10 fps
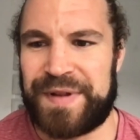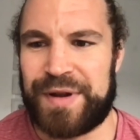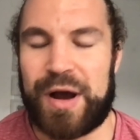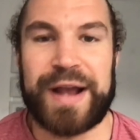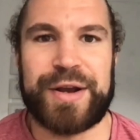
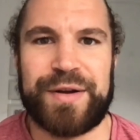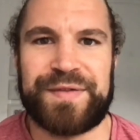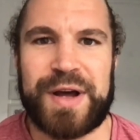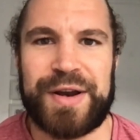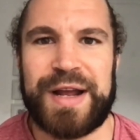that I could have
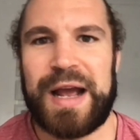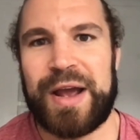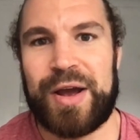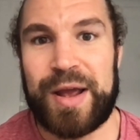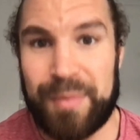done
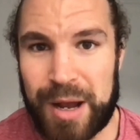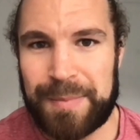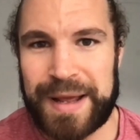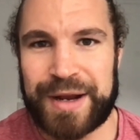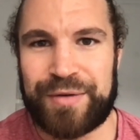in my
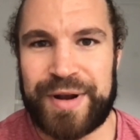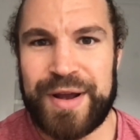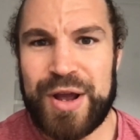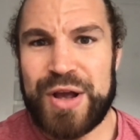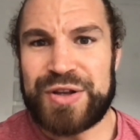playing career,
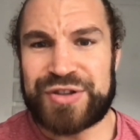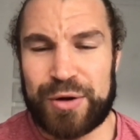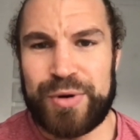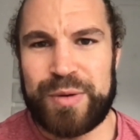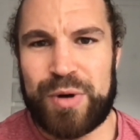
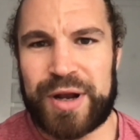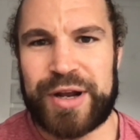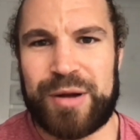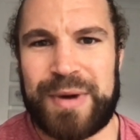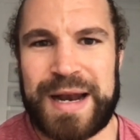slowly
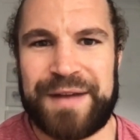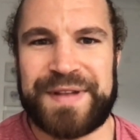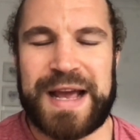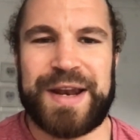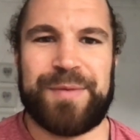working on my
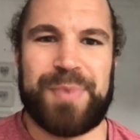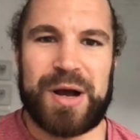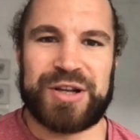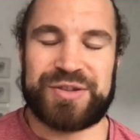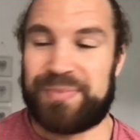left-handed
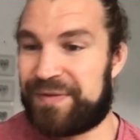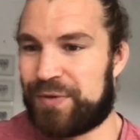pass before